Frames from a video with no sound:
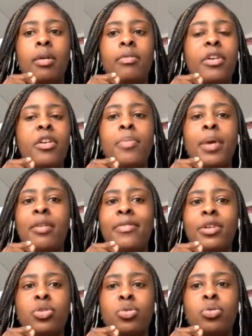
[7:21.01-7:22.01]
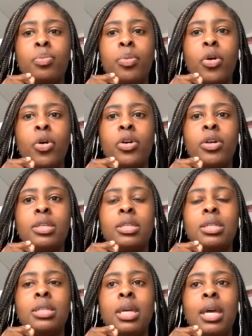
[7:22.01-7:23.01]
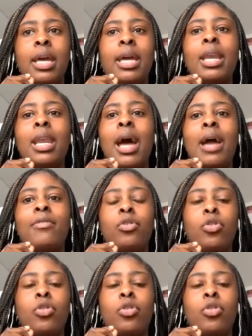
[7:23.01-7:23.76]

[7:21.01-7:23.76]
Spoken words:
very beneficial, because in life,